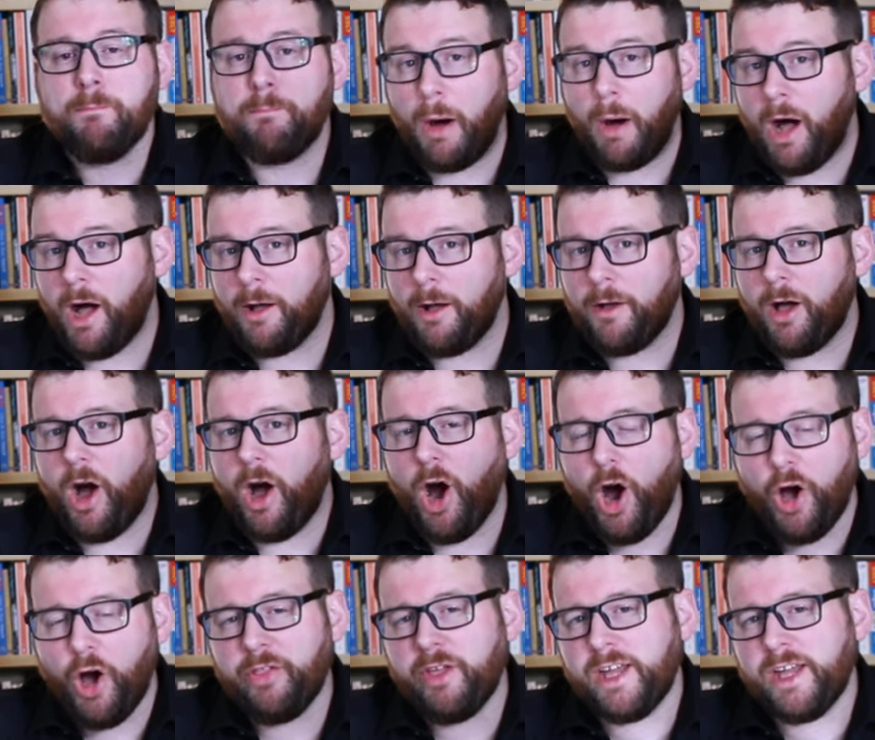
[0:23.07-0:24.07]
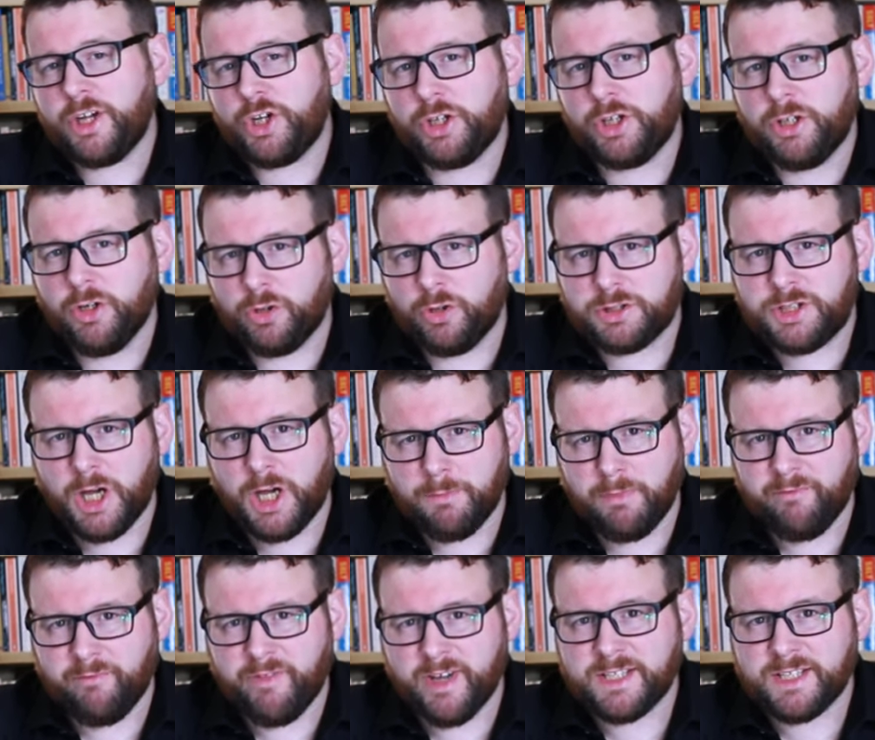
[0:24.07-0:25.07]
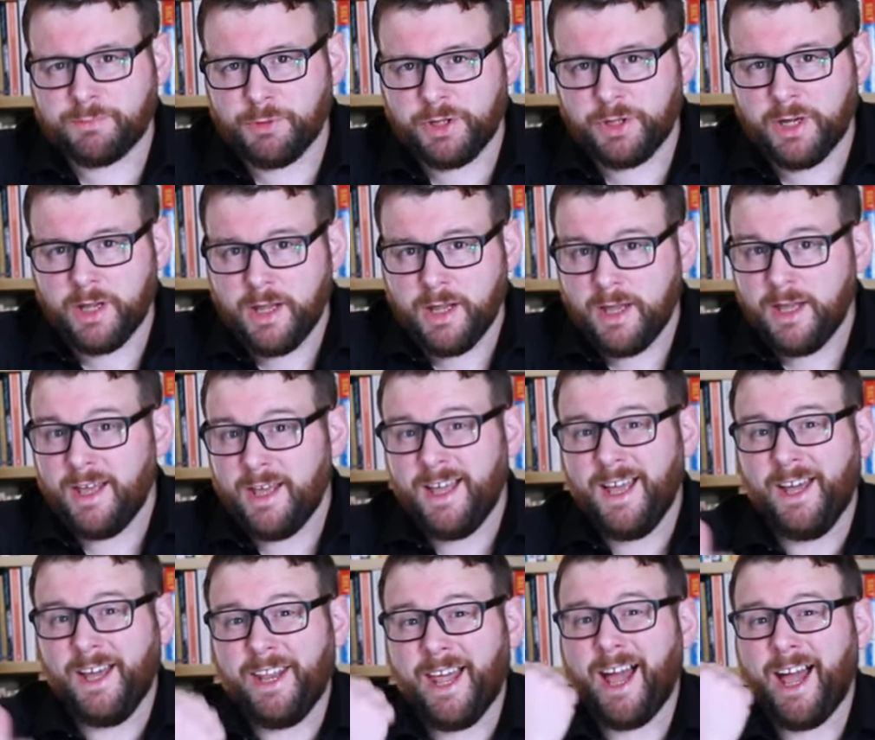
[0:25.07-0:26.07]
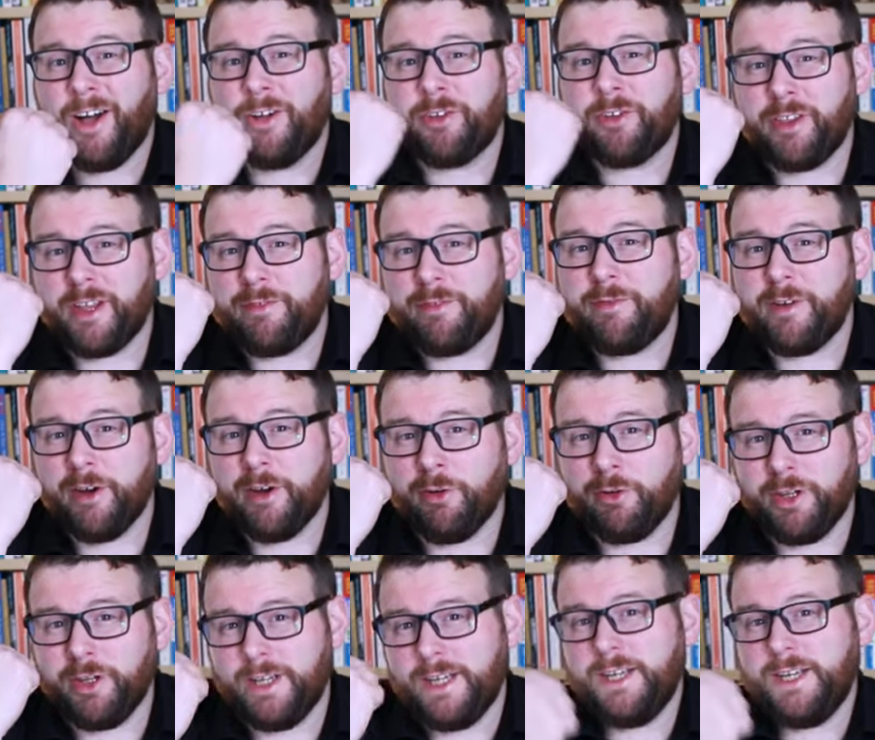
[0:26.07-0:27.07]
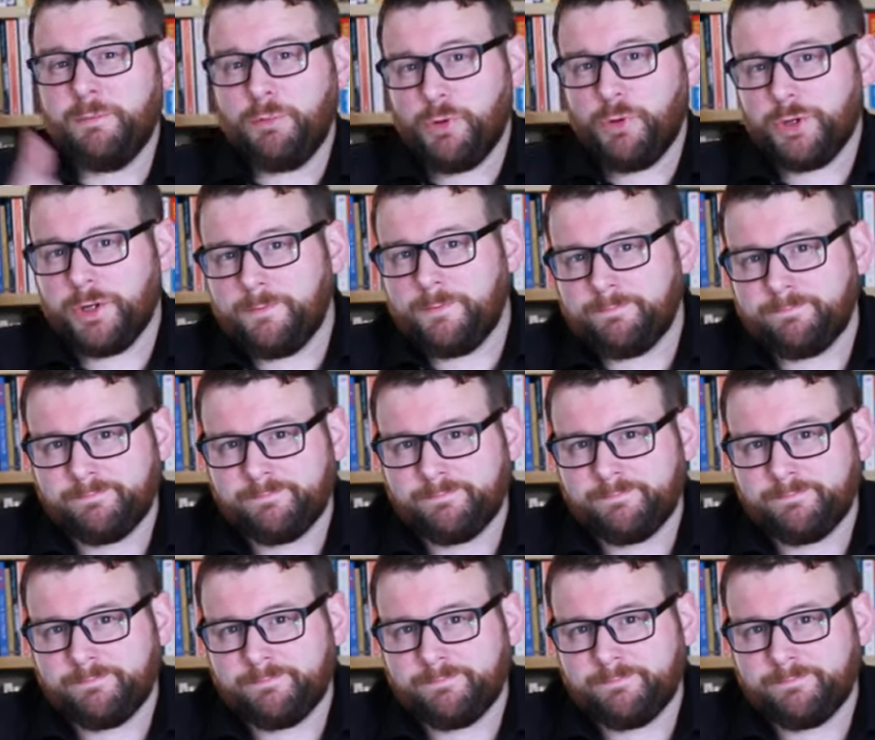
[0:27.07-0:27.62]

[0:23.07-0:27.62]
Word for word: But are they a good long term investment? And how do they fare on the leaderboard?